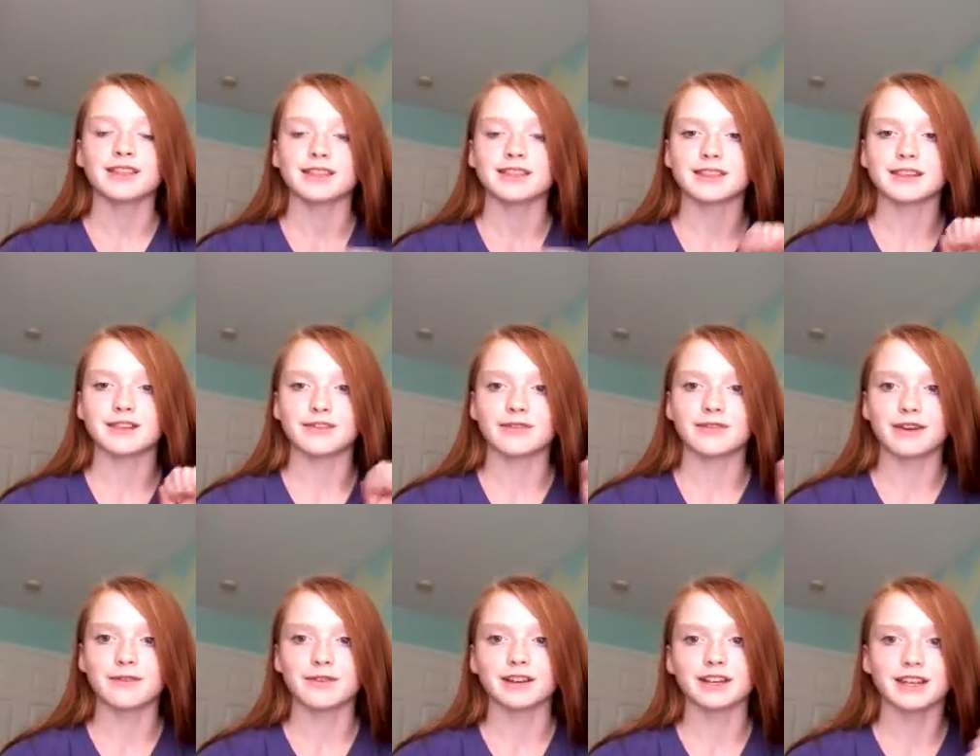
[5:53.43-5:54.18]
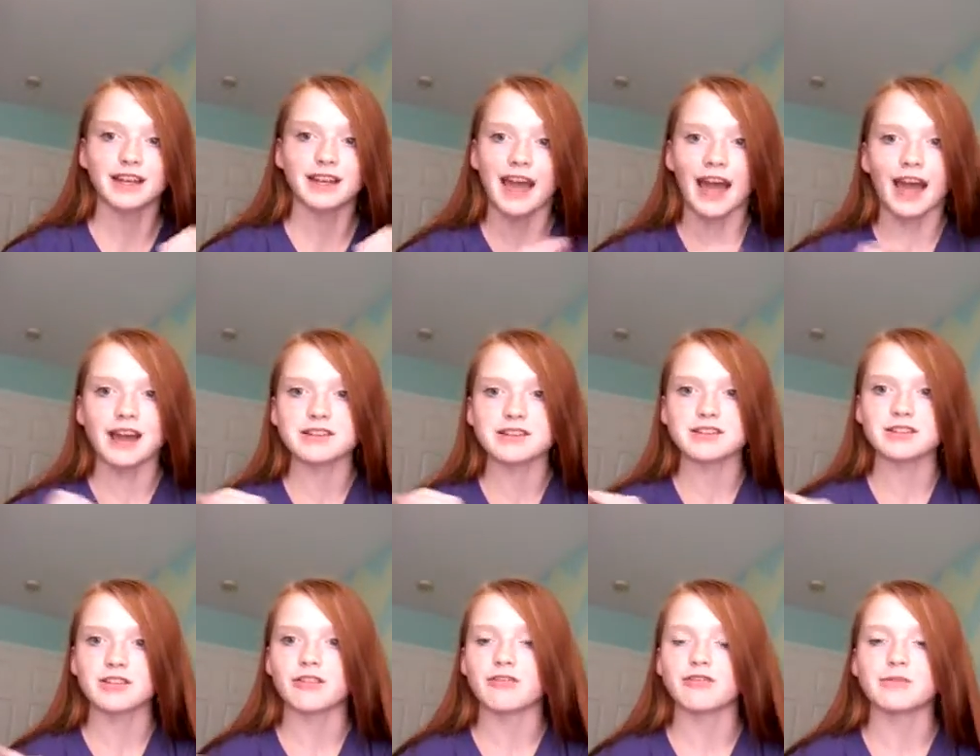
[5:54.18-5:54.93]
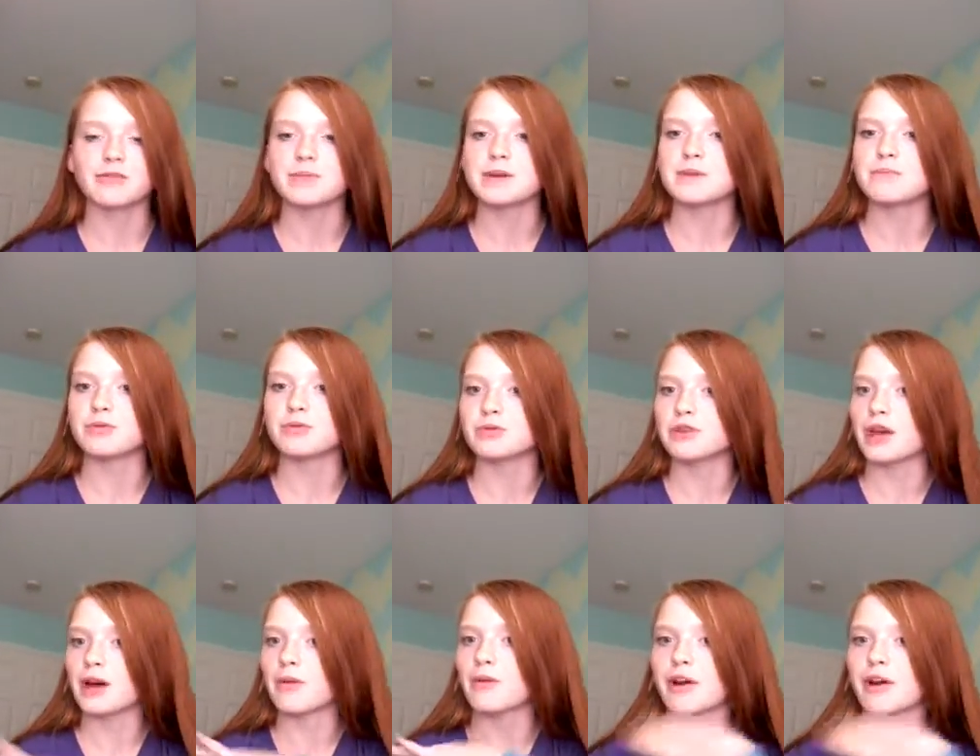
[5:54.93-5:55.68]
the favorite cat of the people
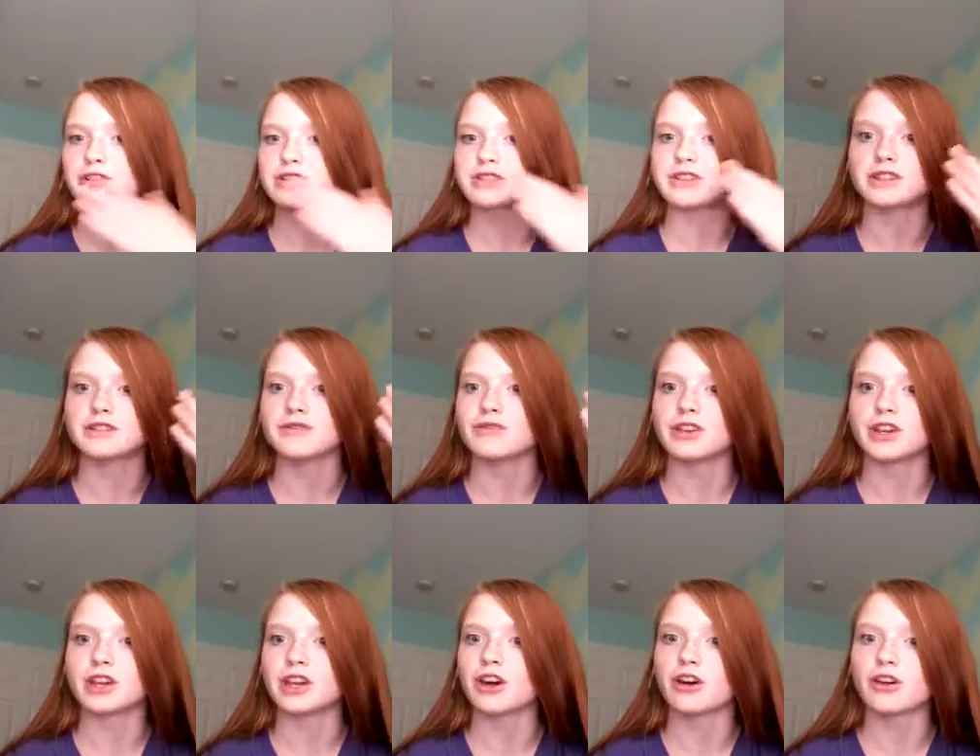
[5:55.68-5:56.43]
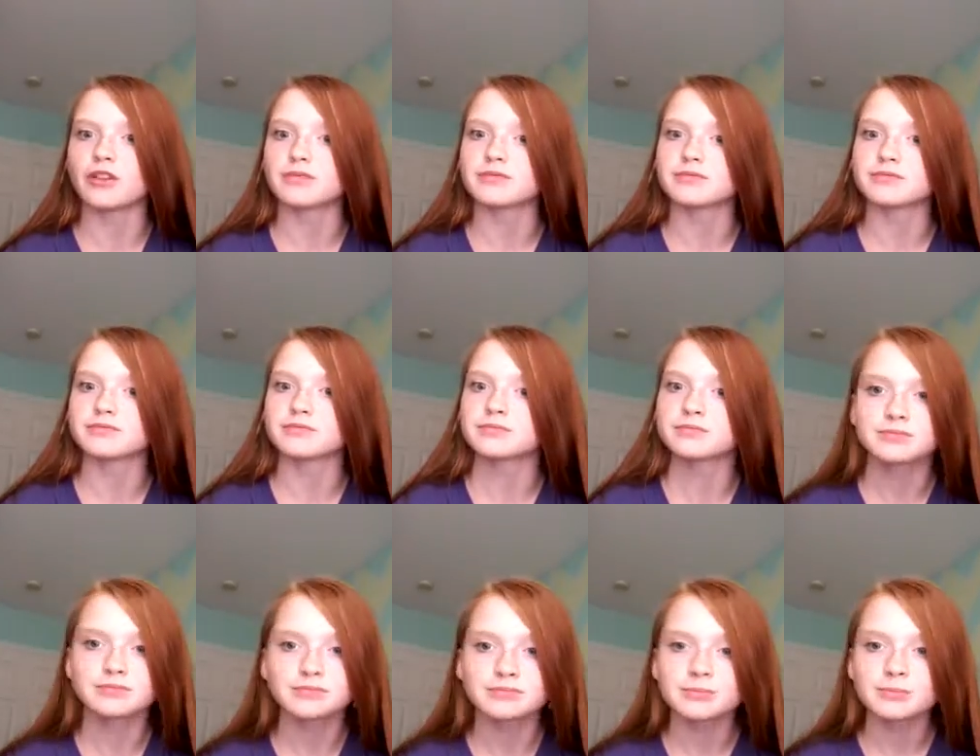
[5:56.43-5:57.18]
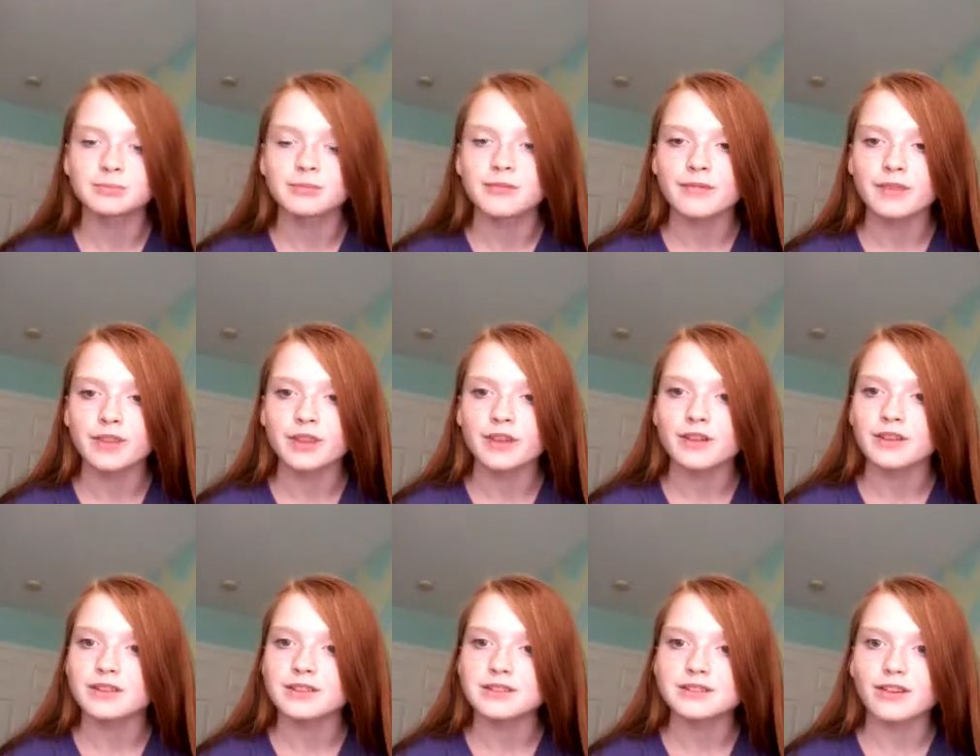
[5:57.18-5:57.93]
that watch this video.
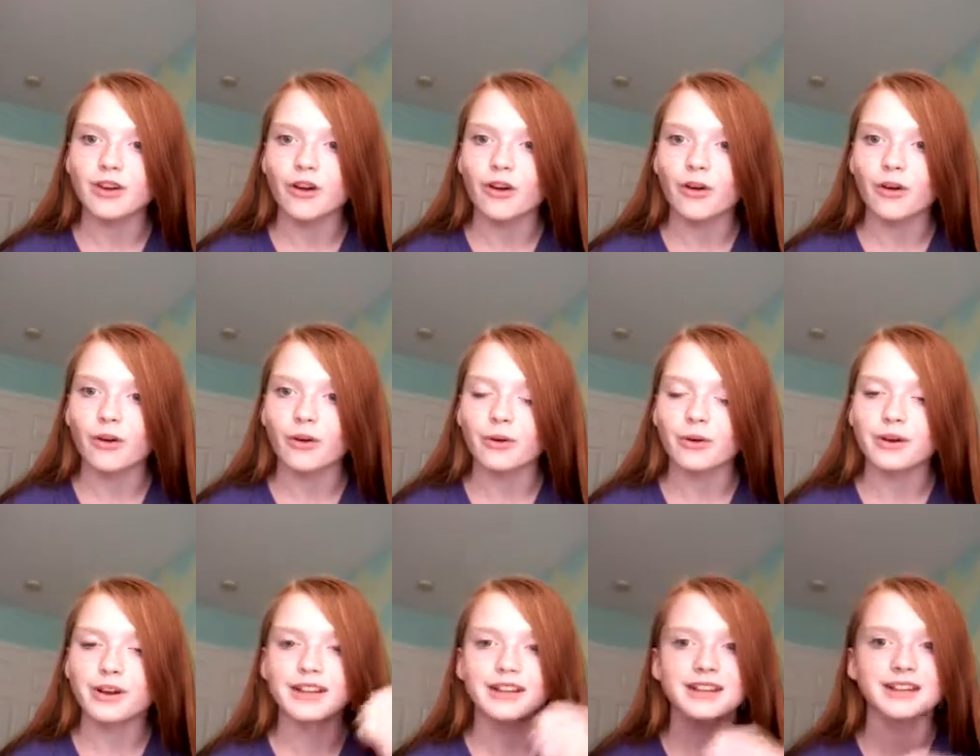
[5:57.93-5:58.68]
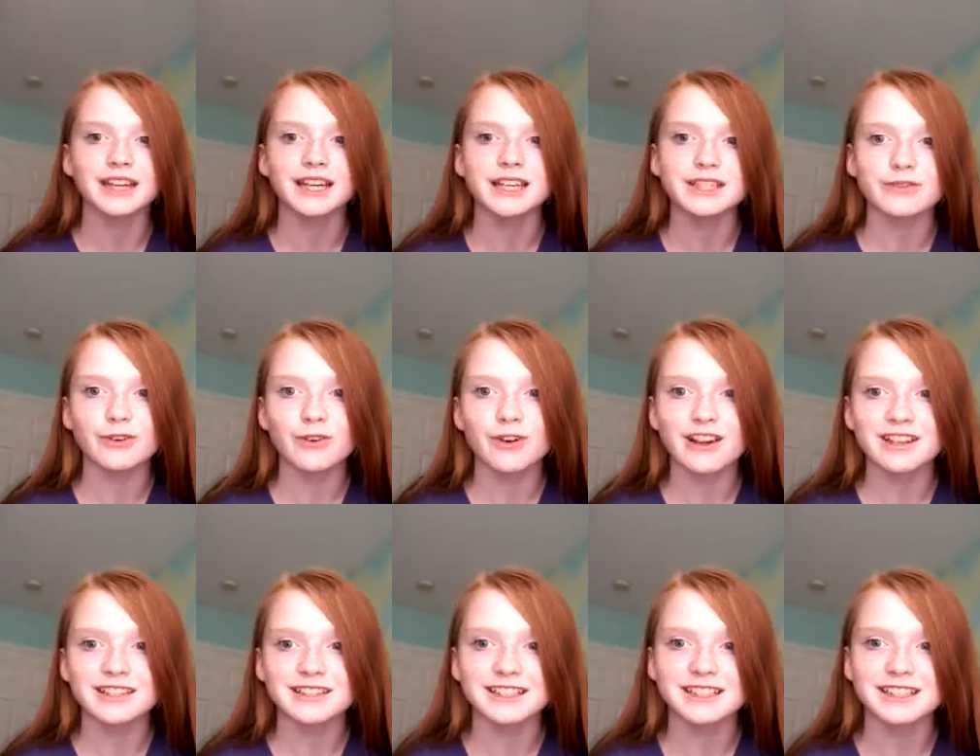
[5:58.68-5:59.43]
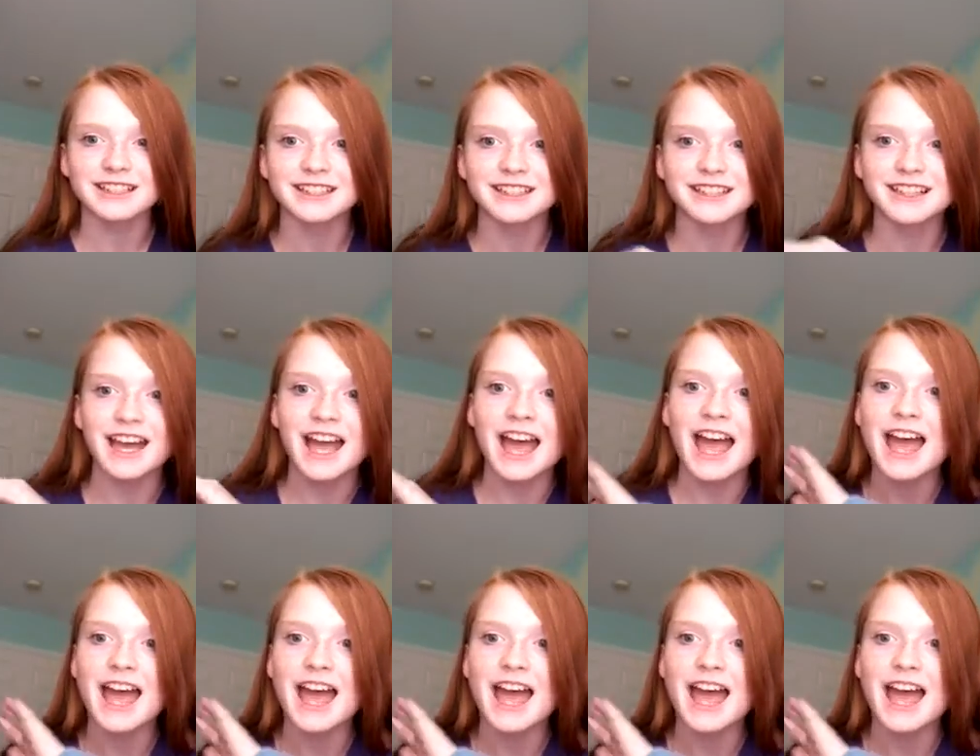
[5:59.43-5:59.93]
So, thanks for watching.